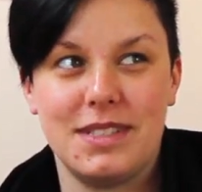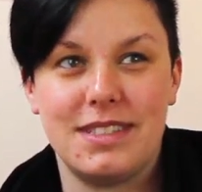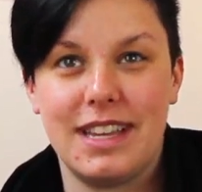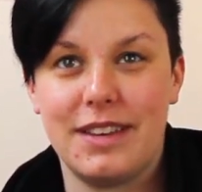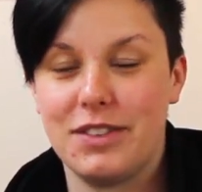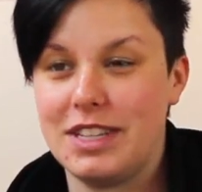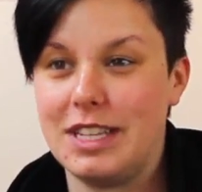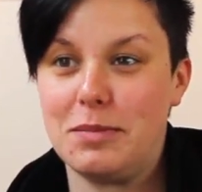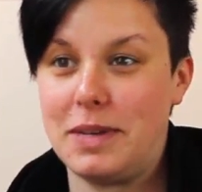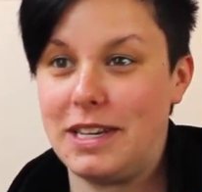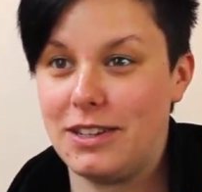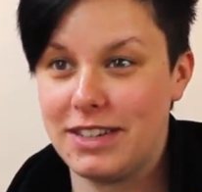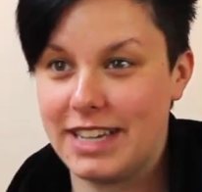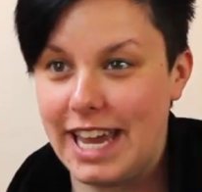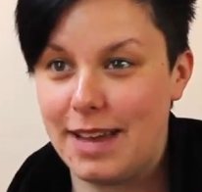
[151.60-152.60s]
was everything
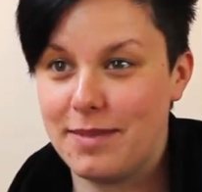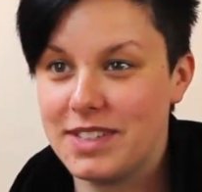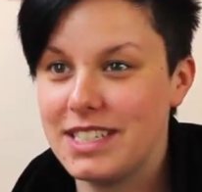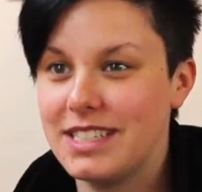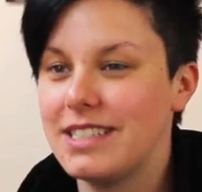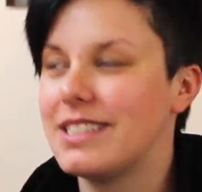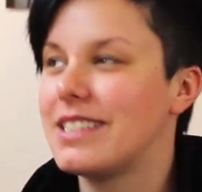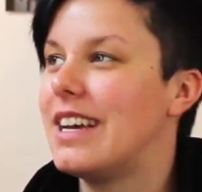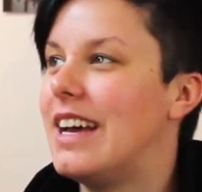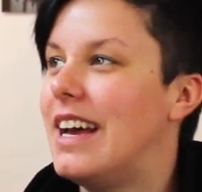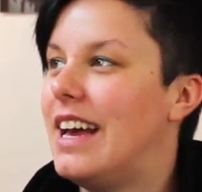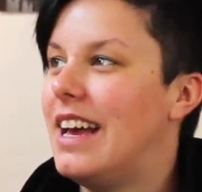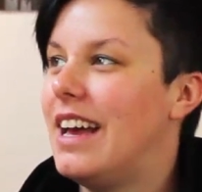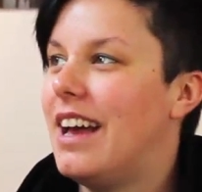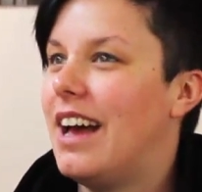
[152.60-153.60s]
being on campus.
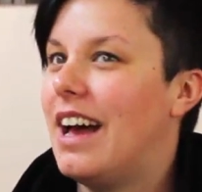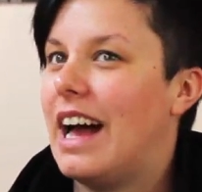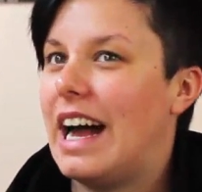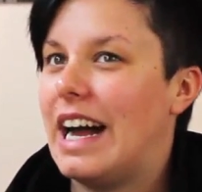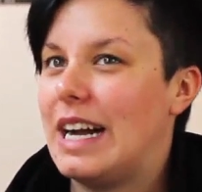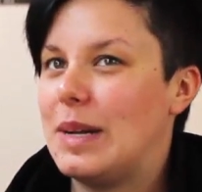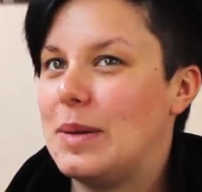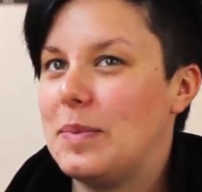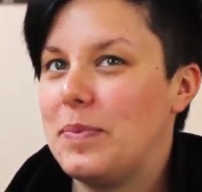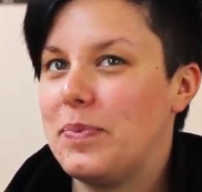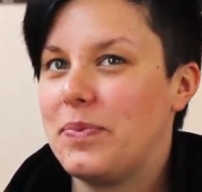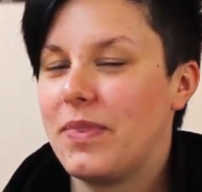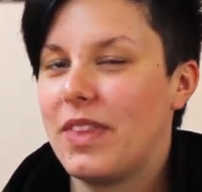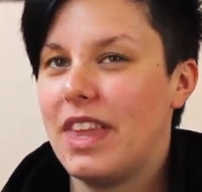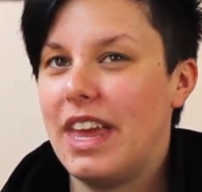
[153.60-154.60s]

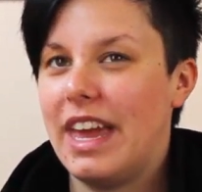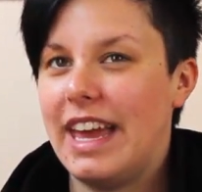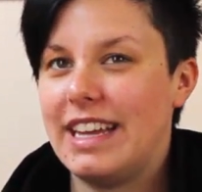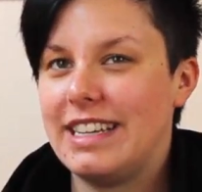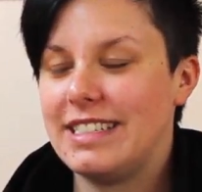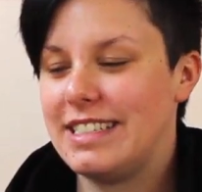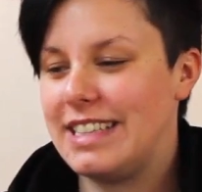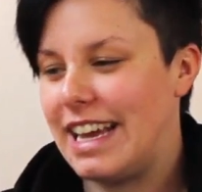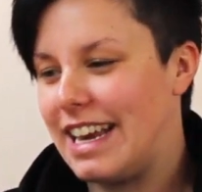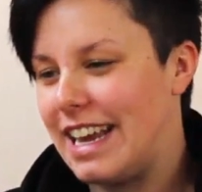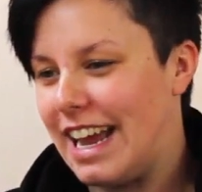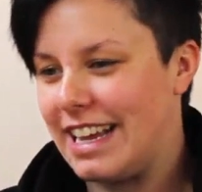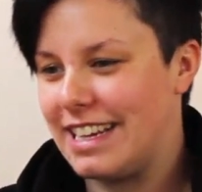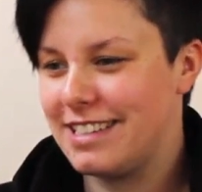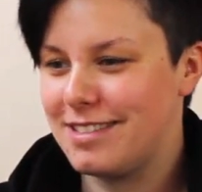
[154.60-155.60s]
And that
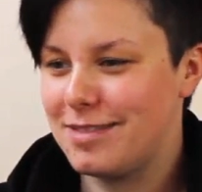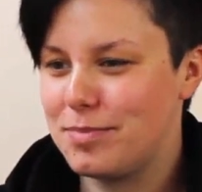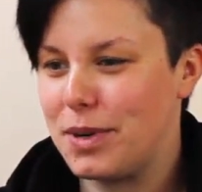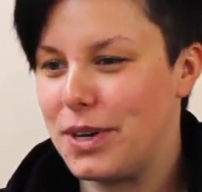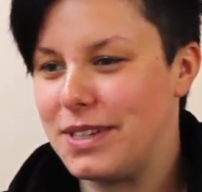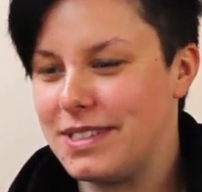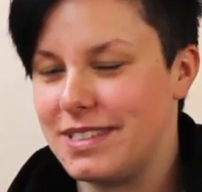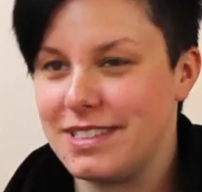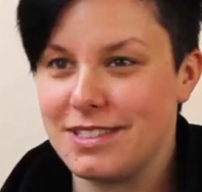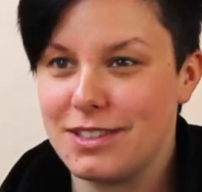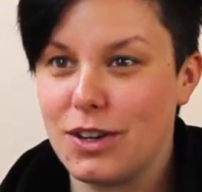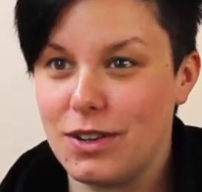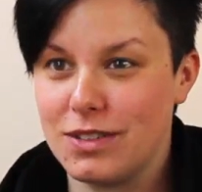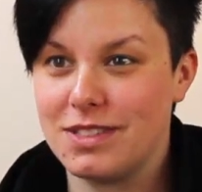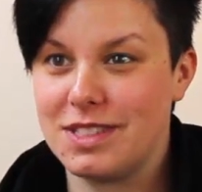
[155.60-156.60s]
had pros
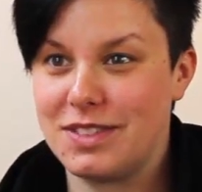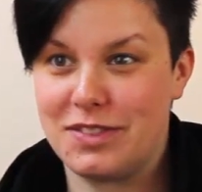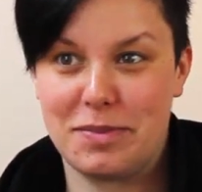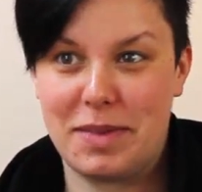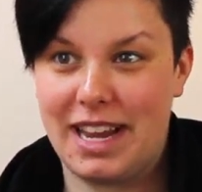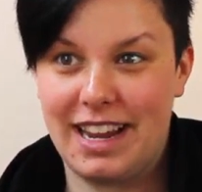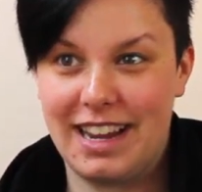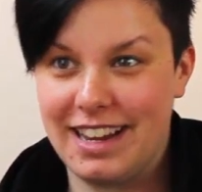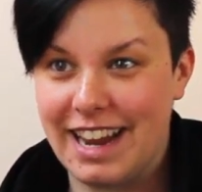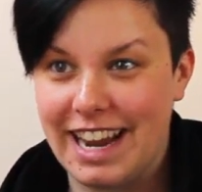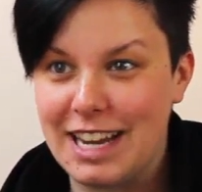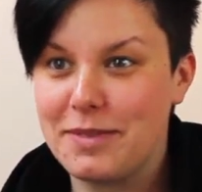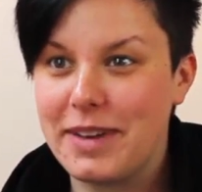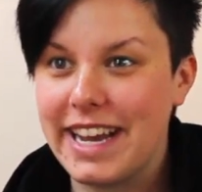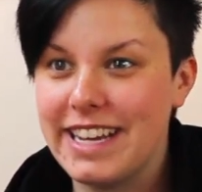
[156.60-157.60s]
and cons for me
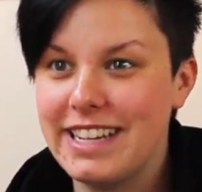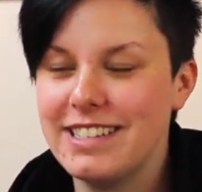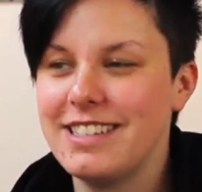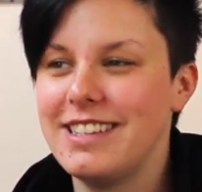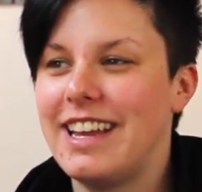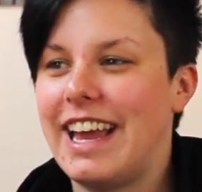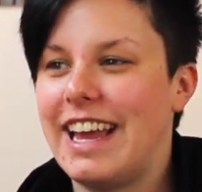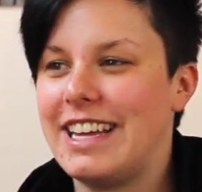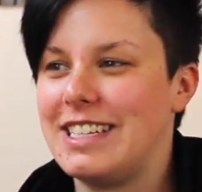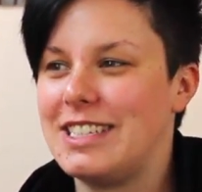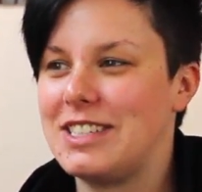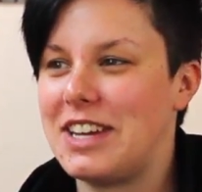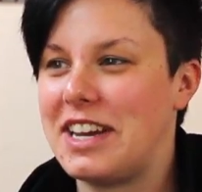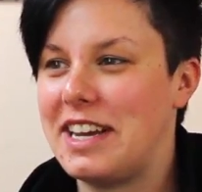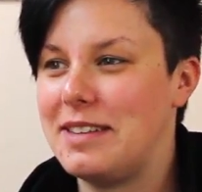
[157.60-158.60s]
anyway,
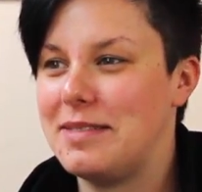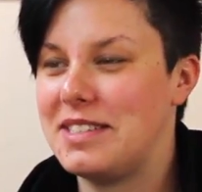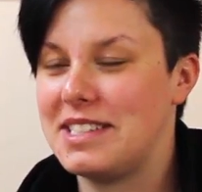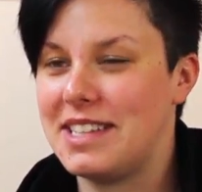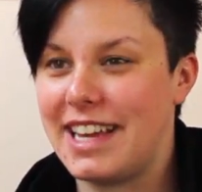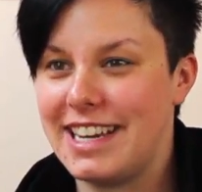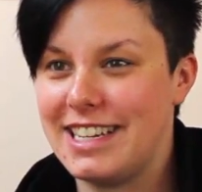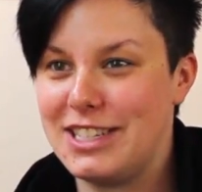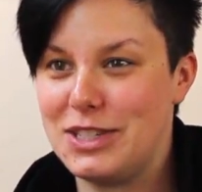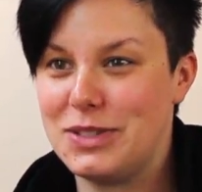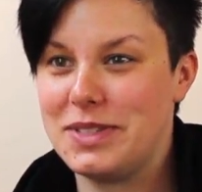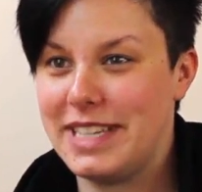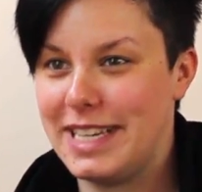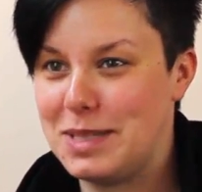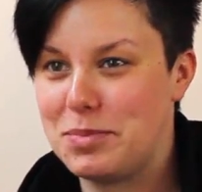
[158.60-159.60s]
and I decided to
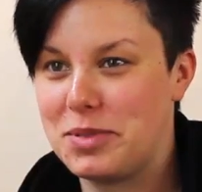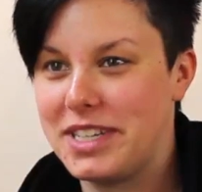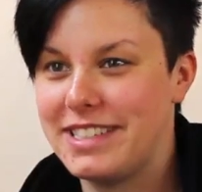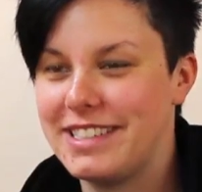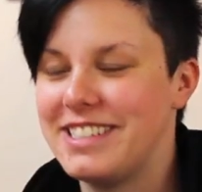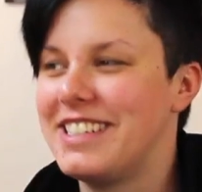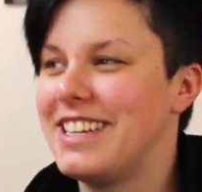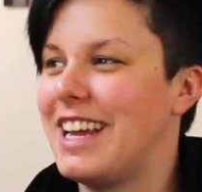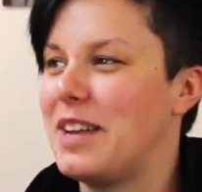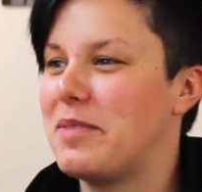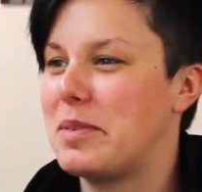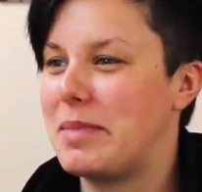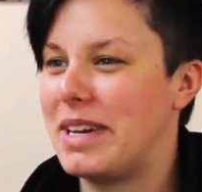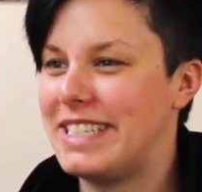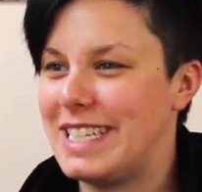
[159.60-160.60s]
do a test print. And
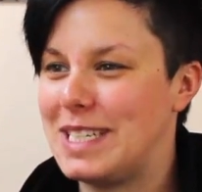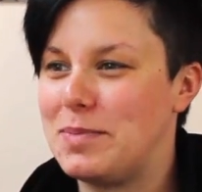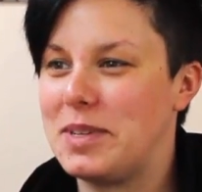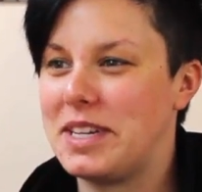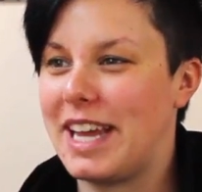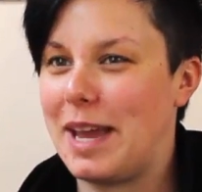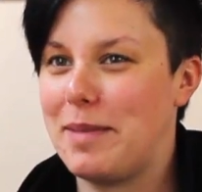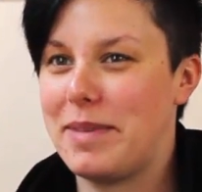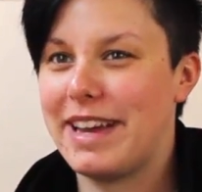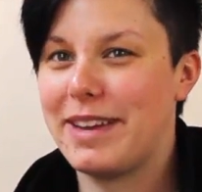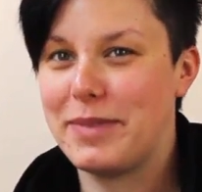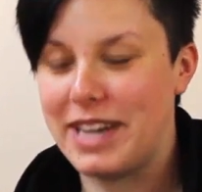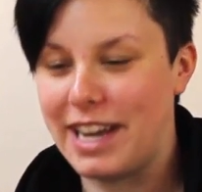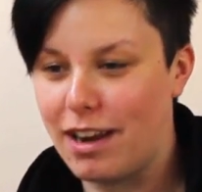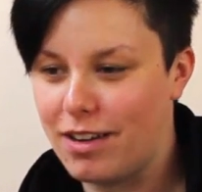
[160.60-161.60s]
when my test print came
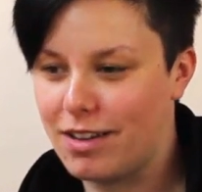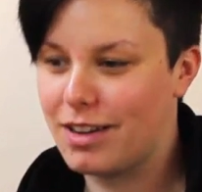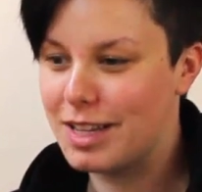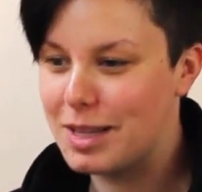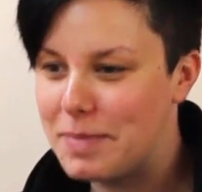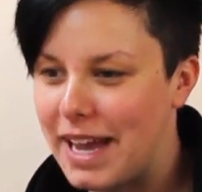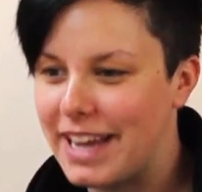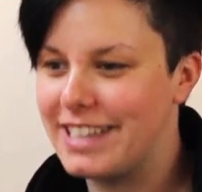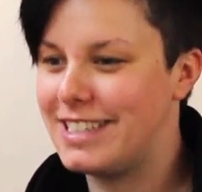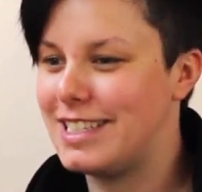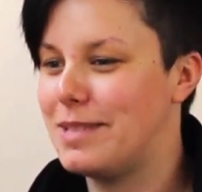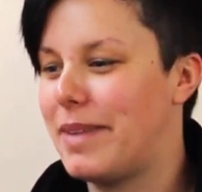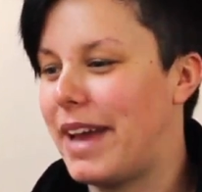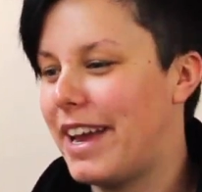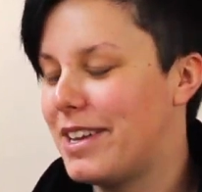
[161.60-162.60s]
back, when I got the package in
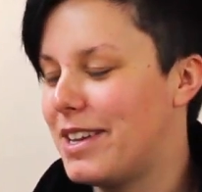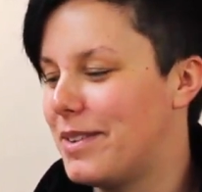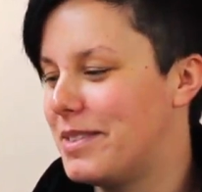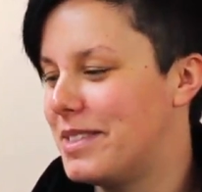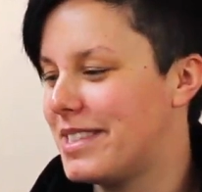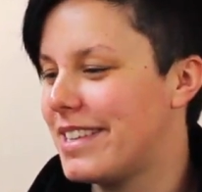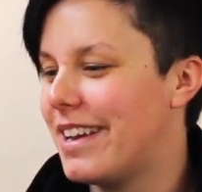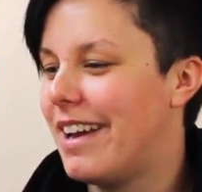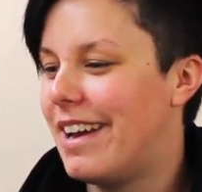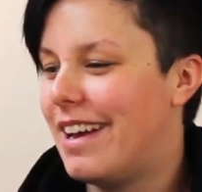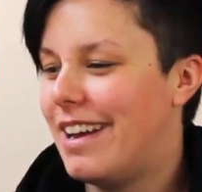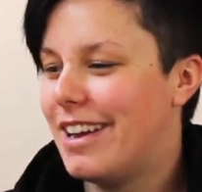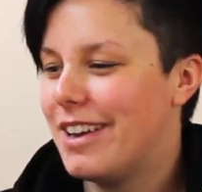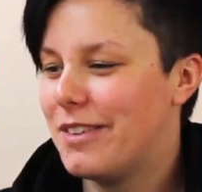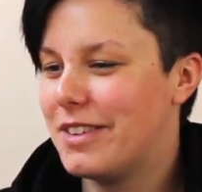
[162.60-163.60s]
the mail, I was
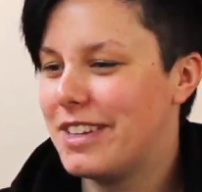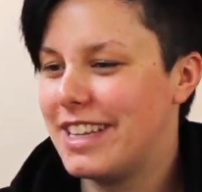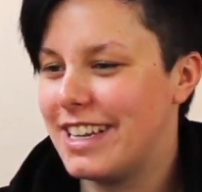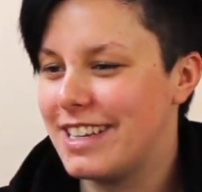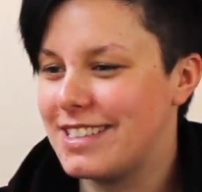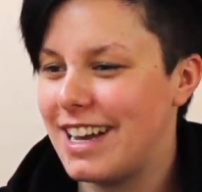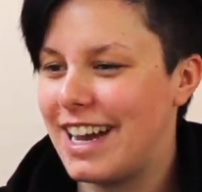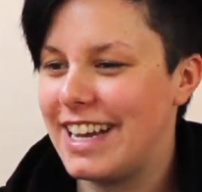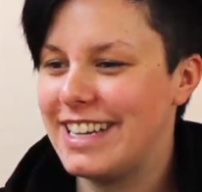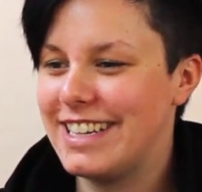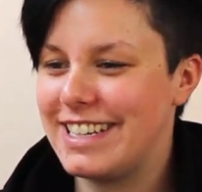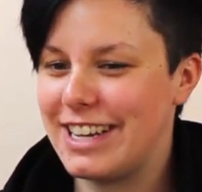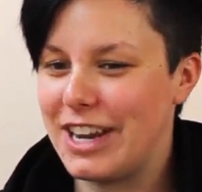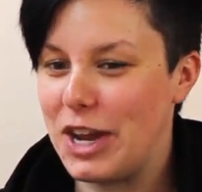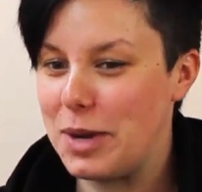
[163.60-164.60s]
really
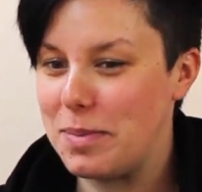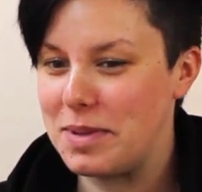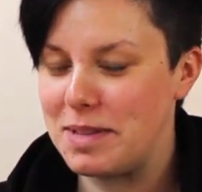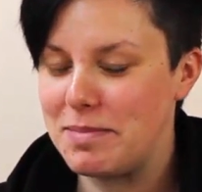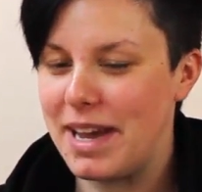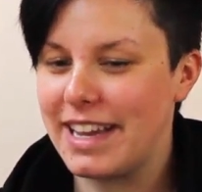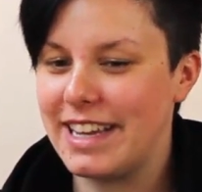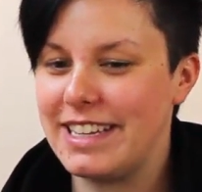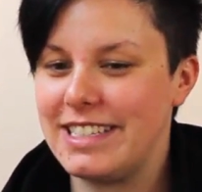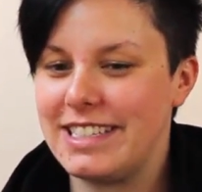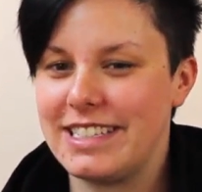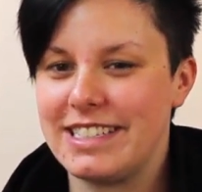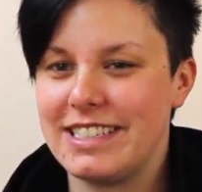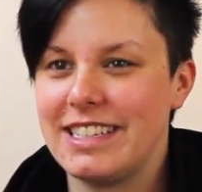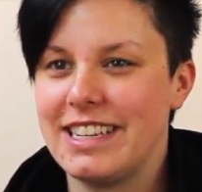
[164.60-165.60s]
excited, and I opened the package